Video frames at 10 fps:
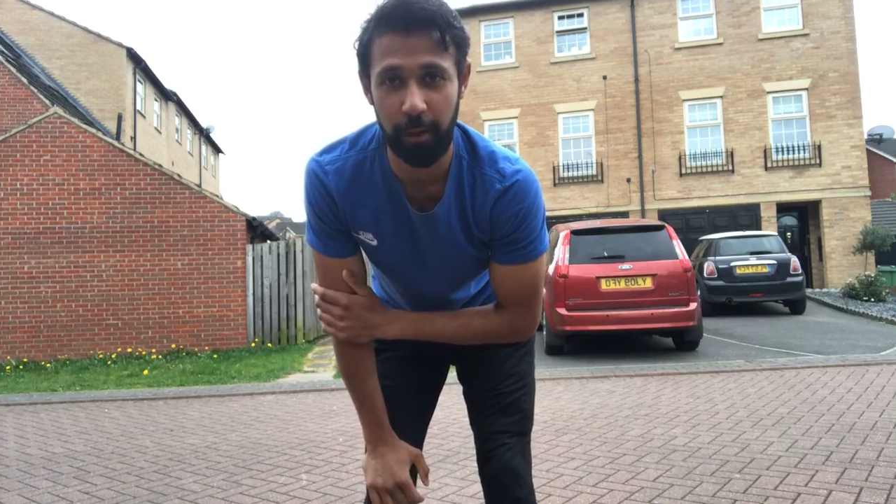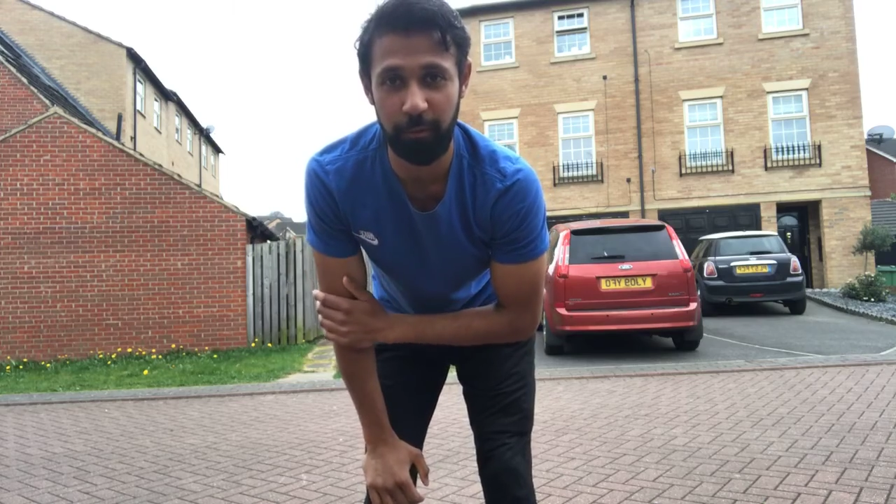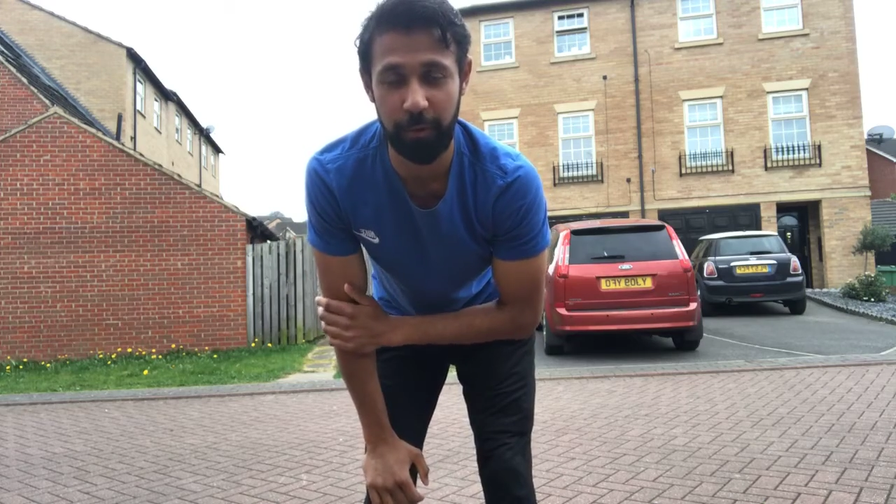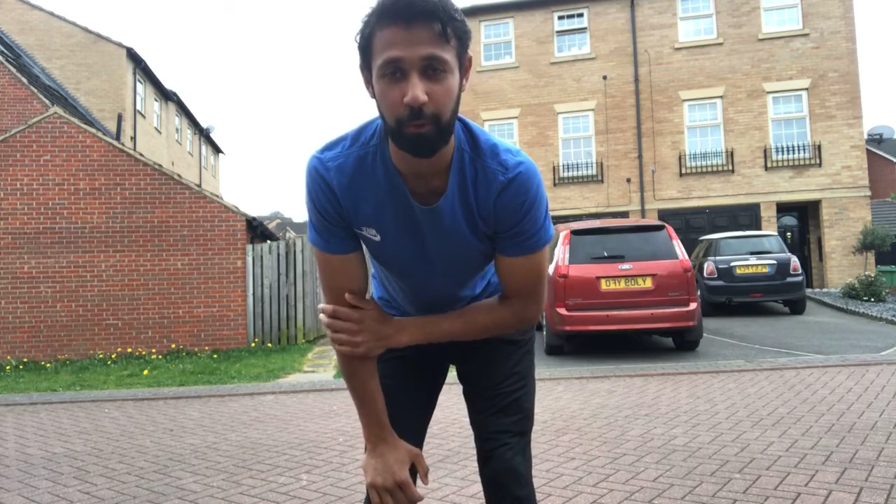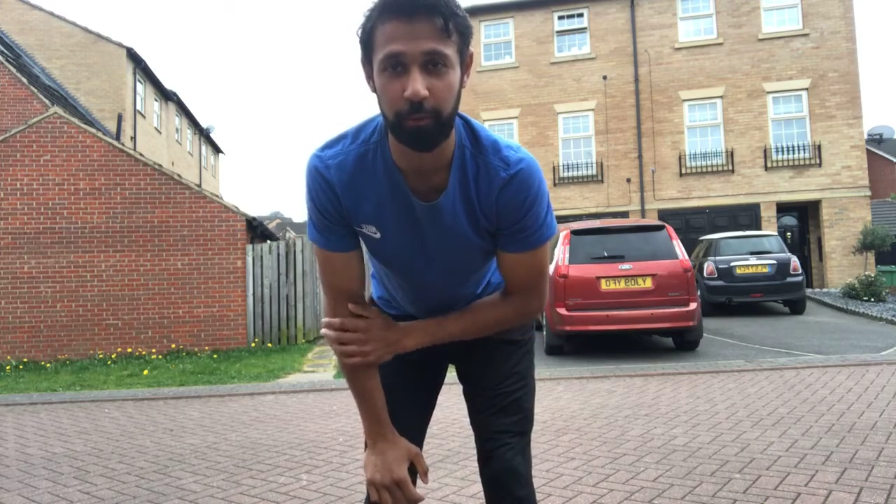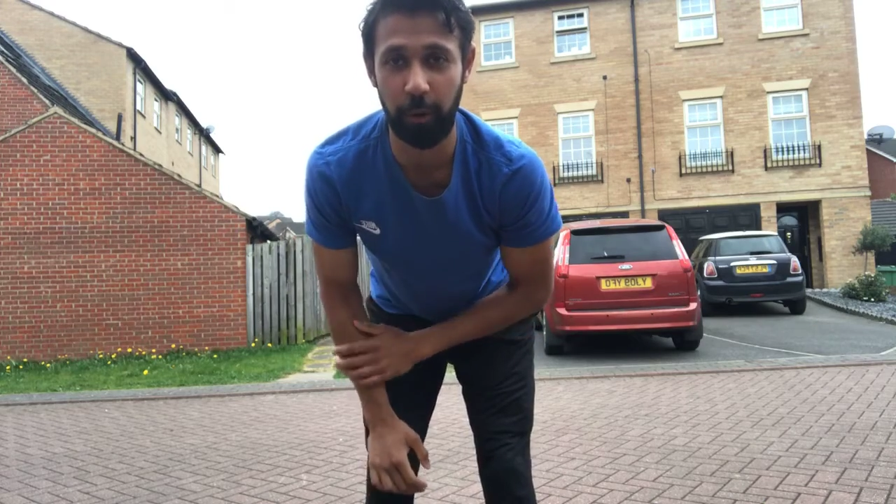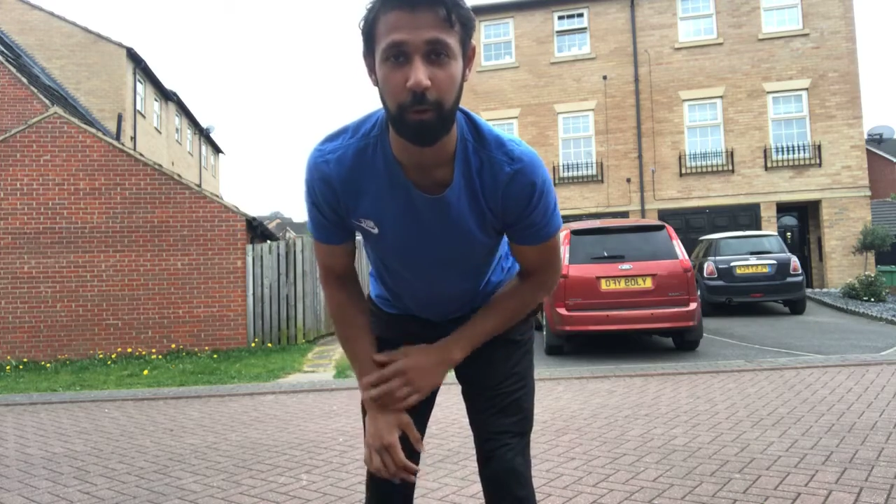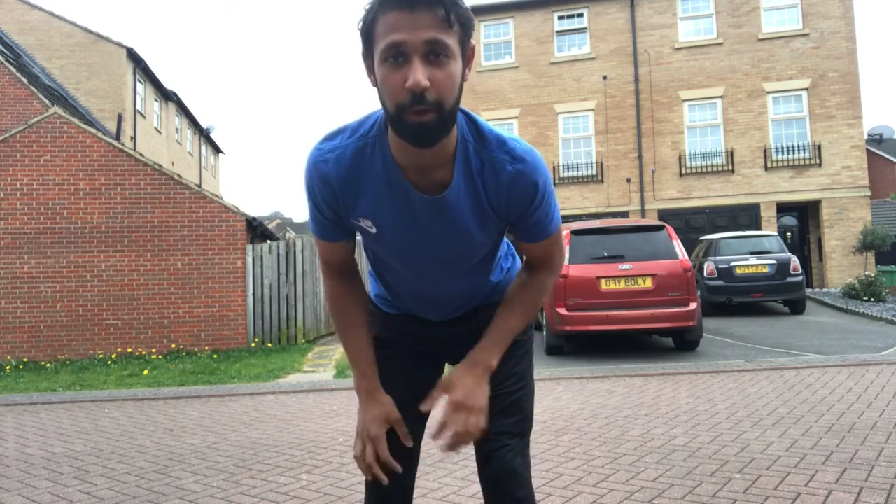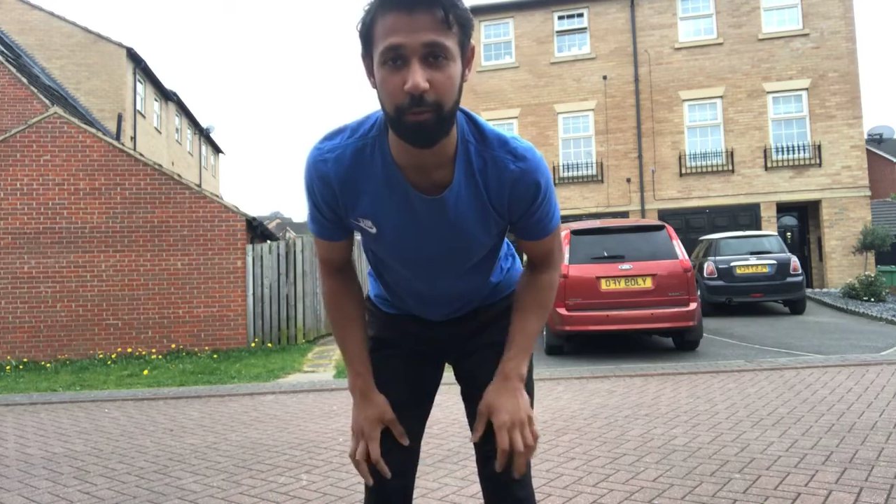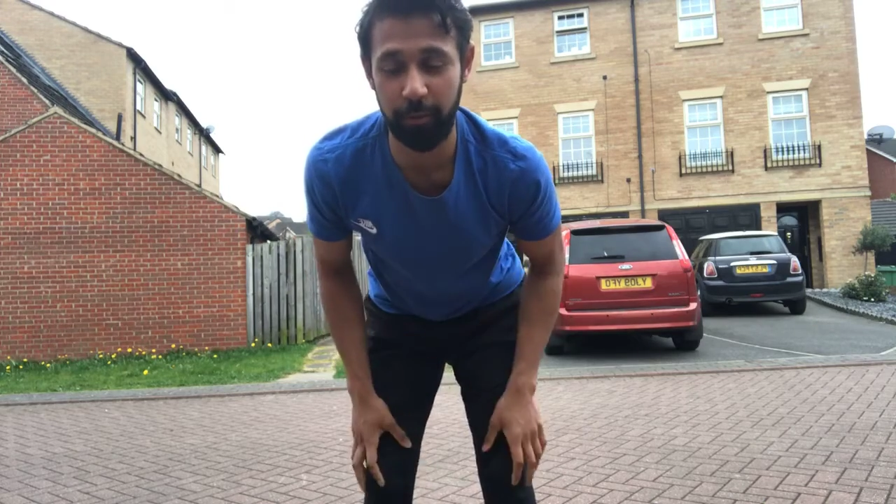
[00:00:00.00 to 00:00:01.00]
it feels
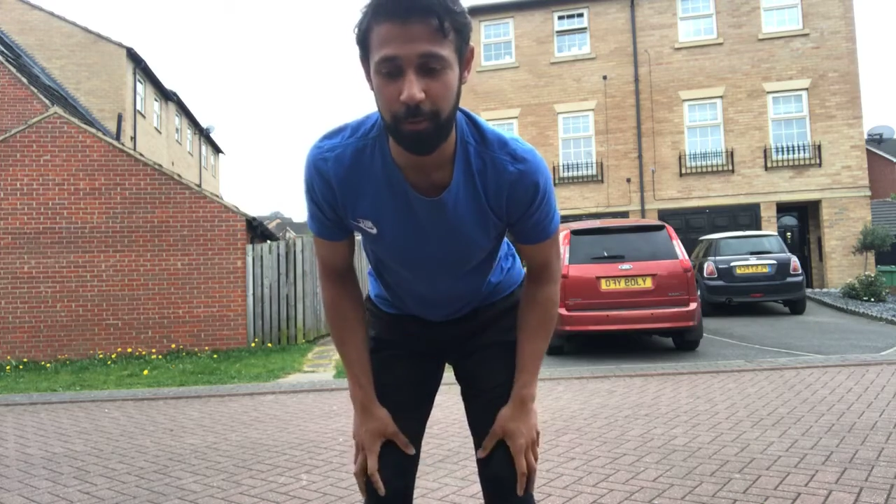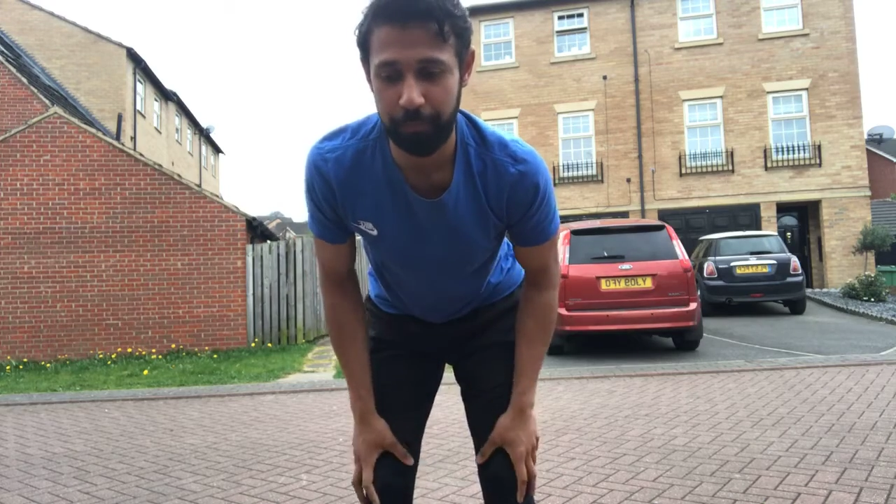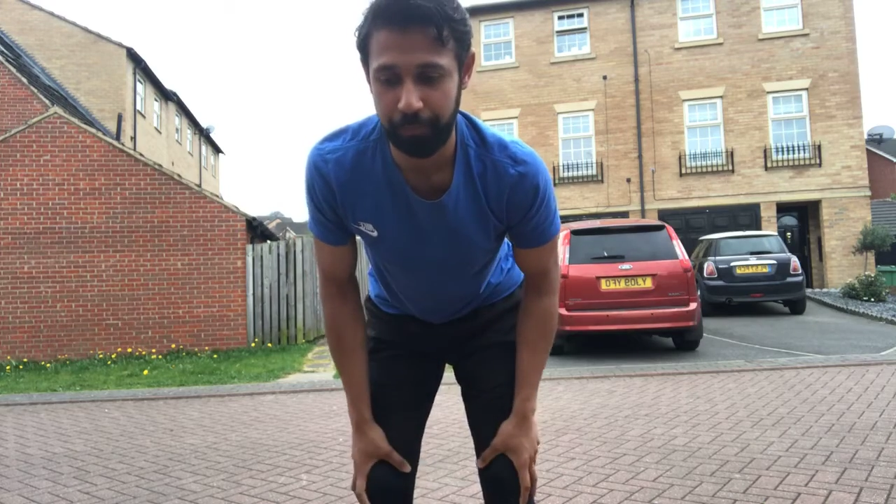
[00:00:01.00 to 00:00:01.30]
totally different.